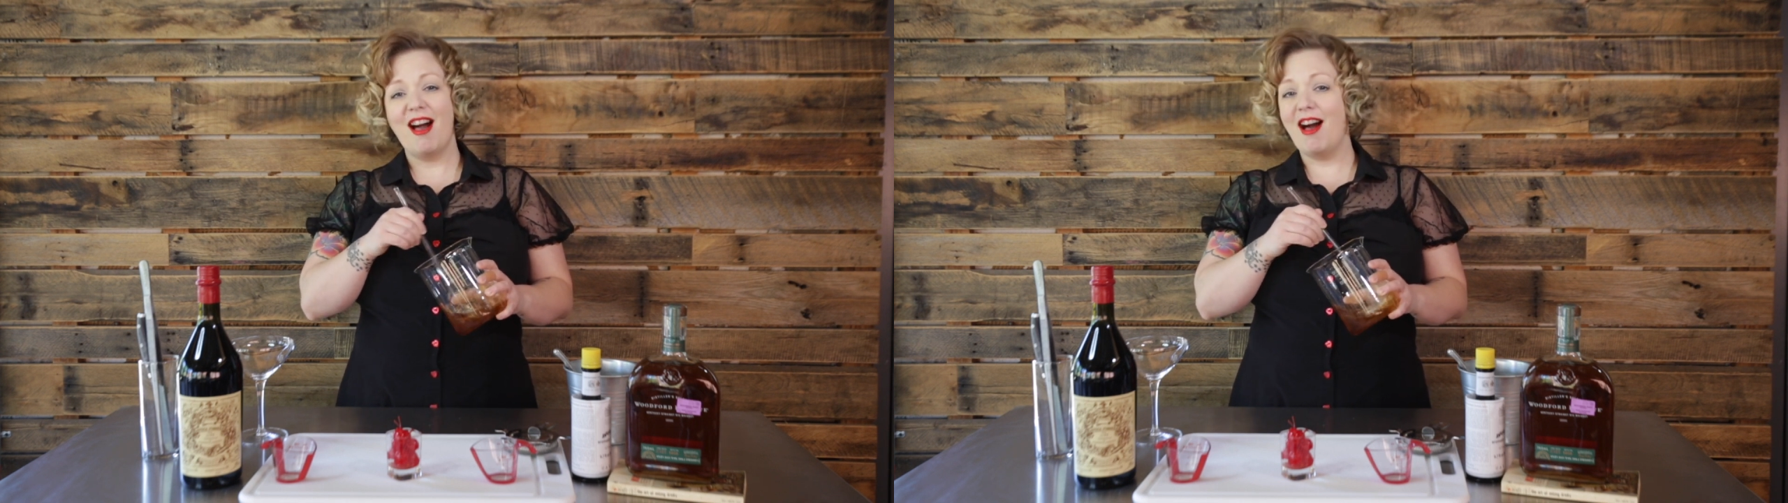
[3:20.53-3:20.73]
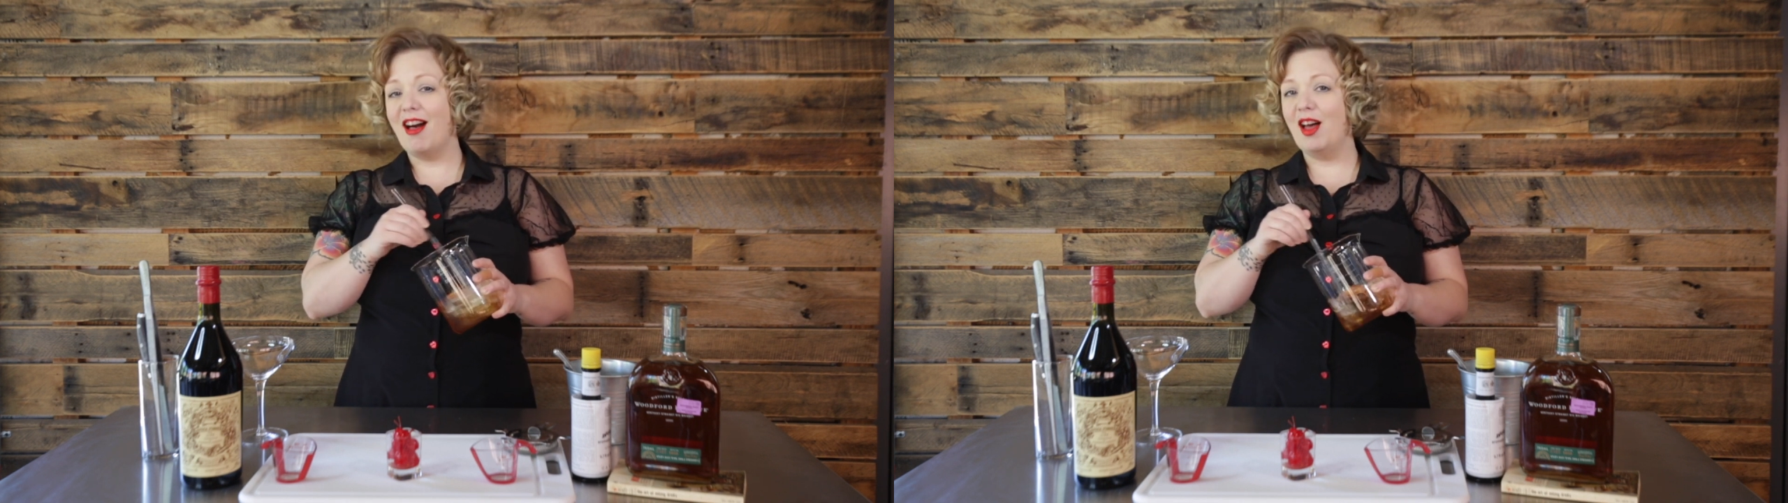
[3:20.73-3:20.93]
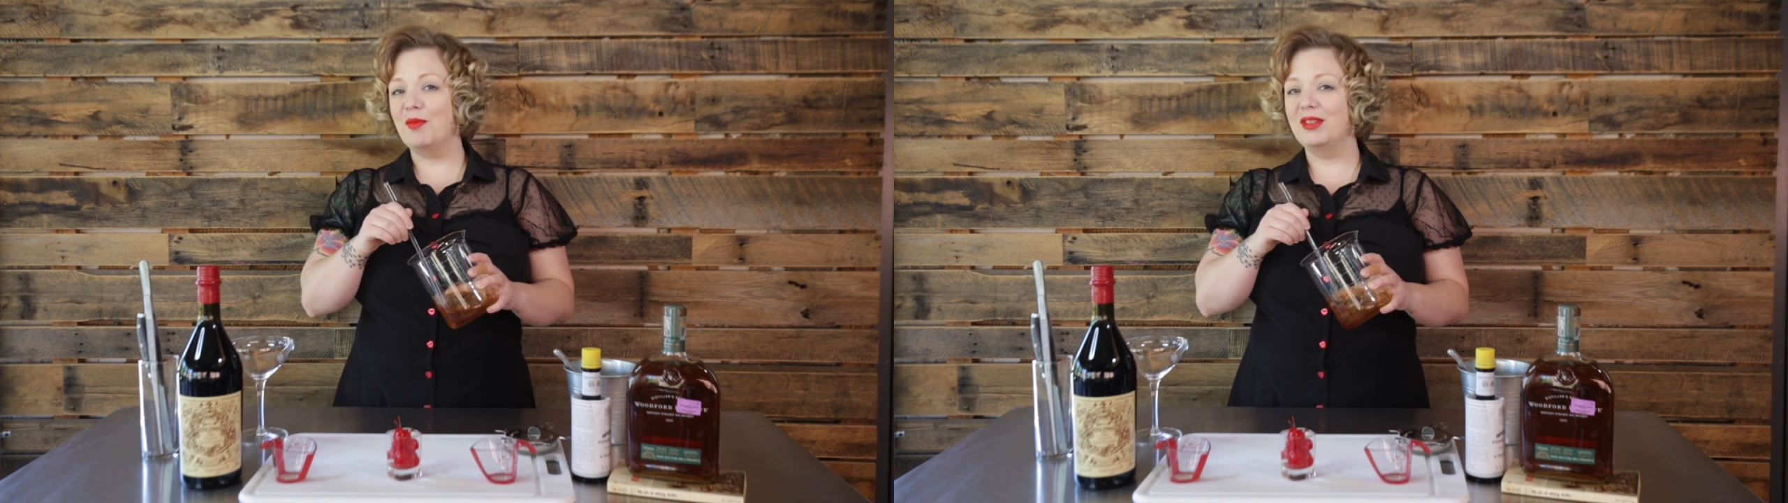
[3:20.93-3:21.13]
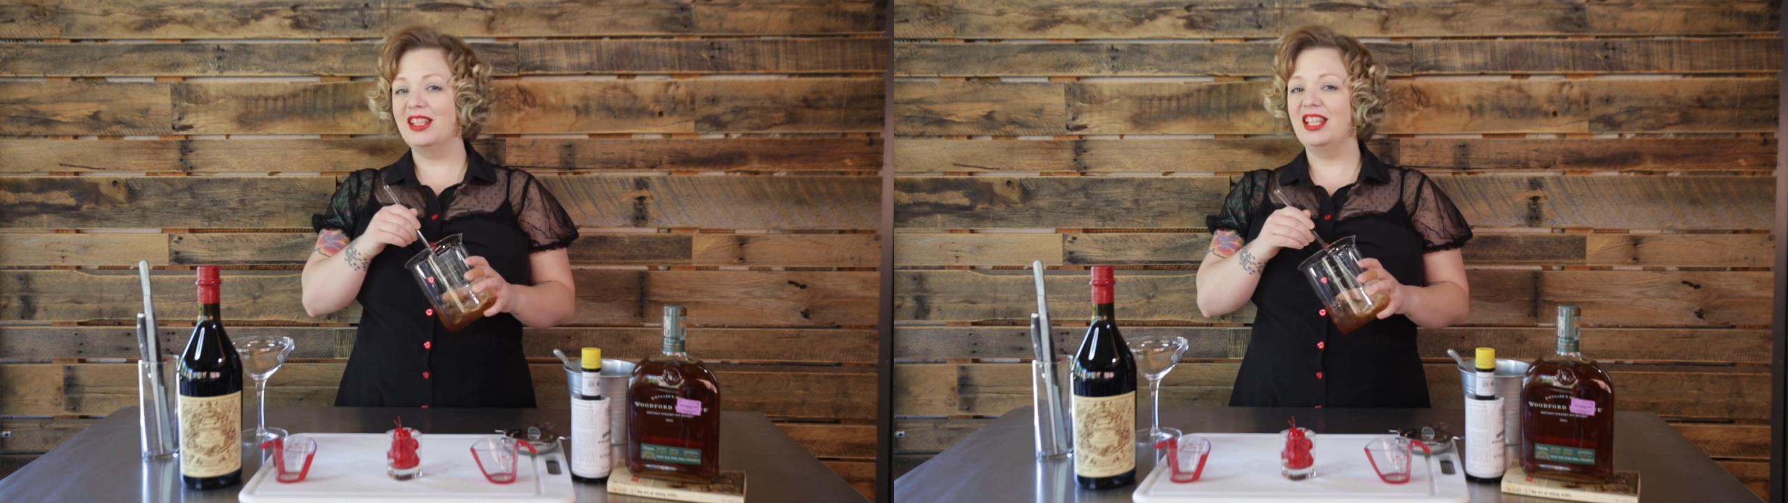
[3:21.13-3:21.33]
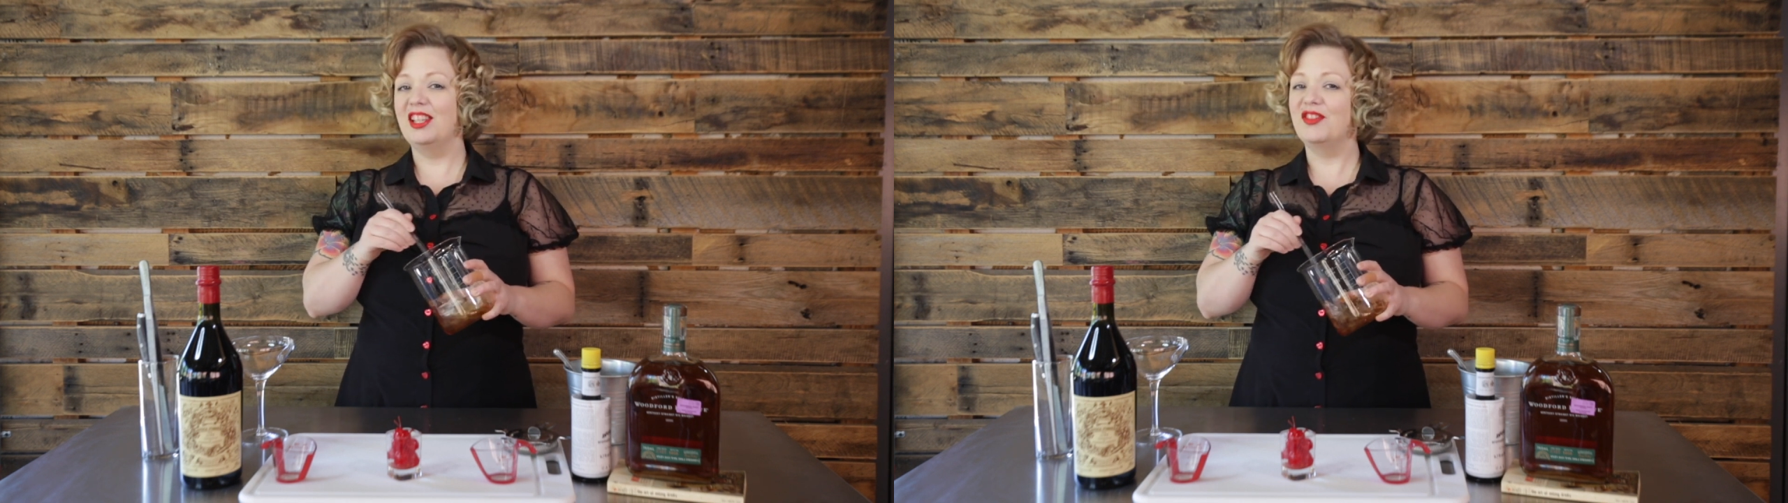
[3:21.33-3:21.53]
I'm
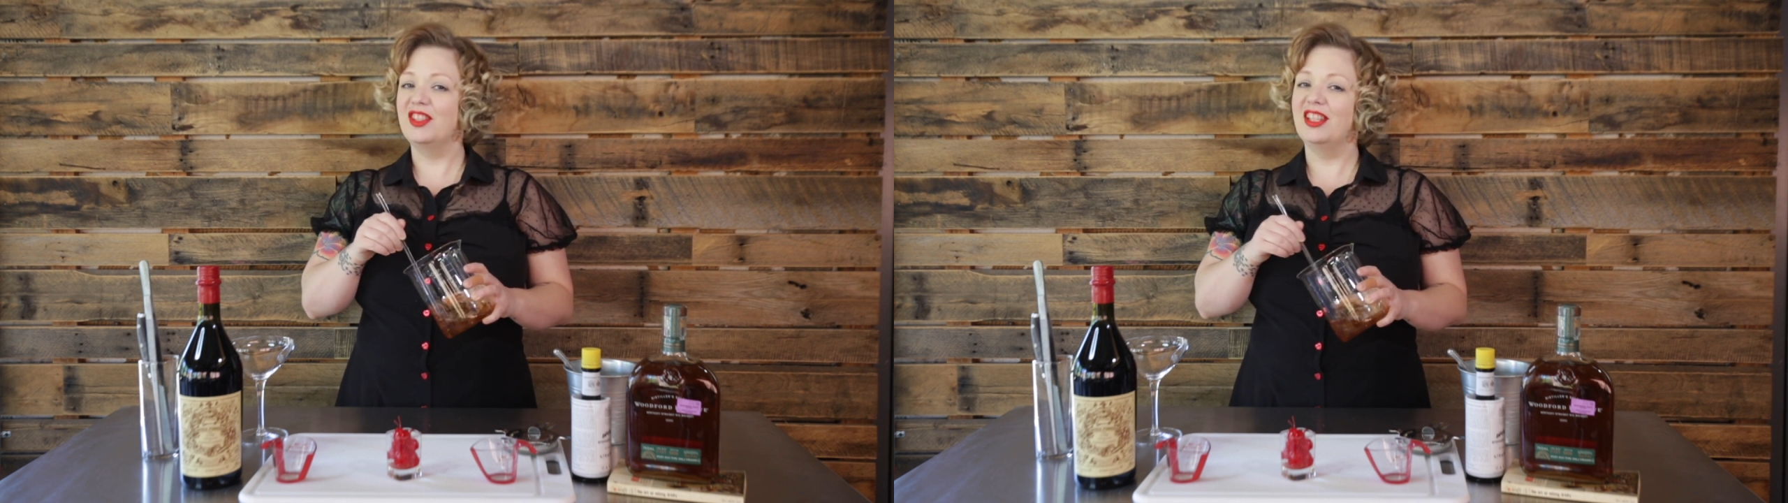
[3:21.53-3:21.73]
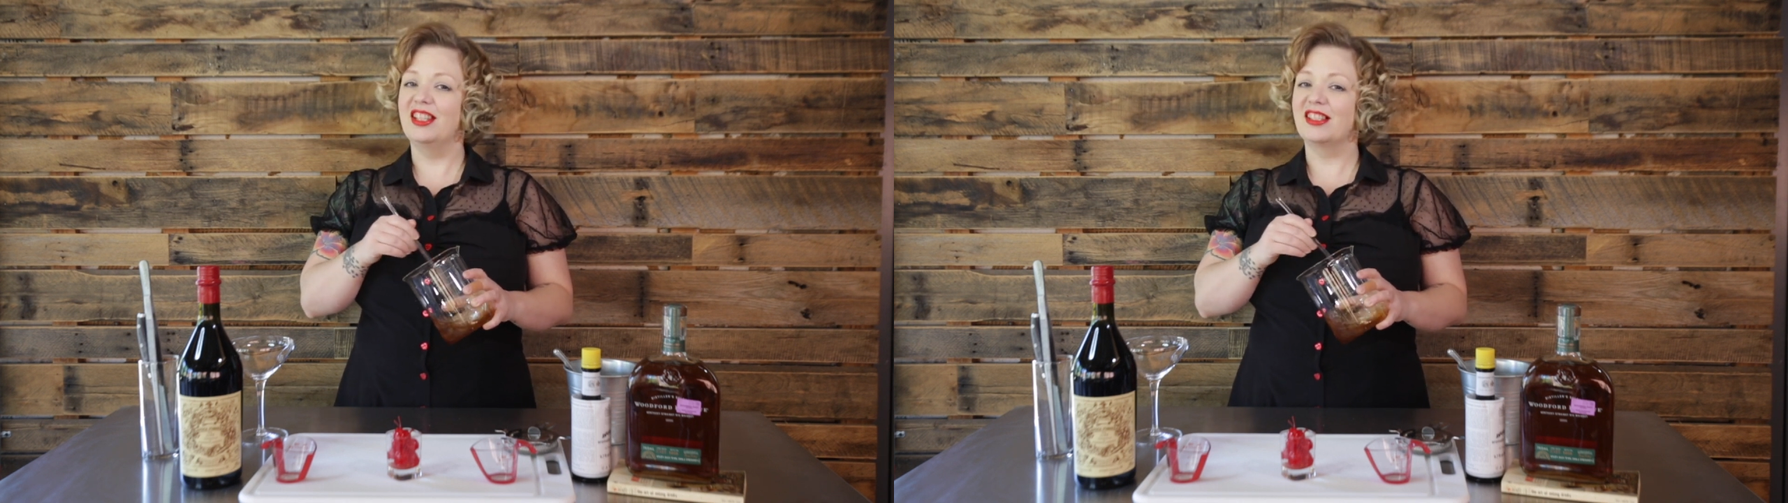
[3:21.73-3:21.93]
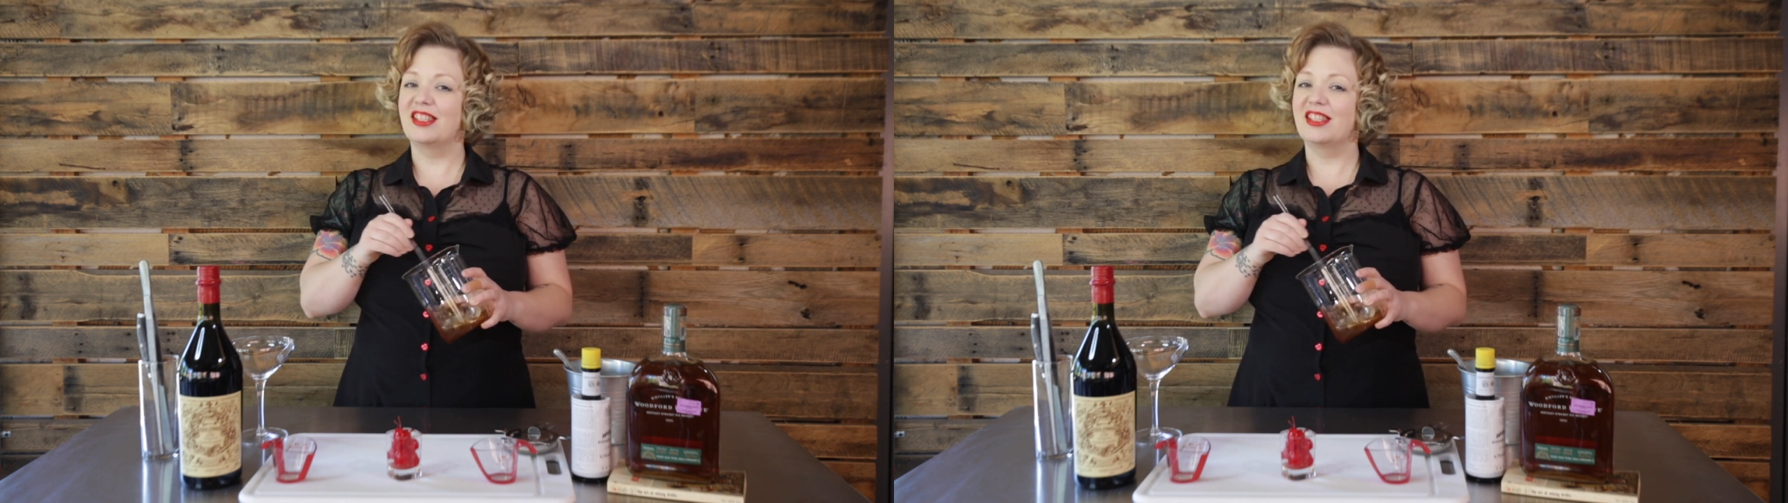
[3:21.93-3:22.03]
leaving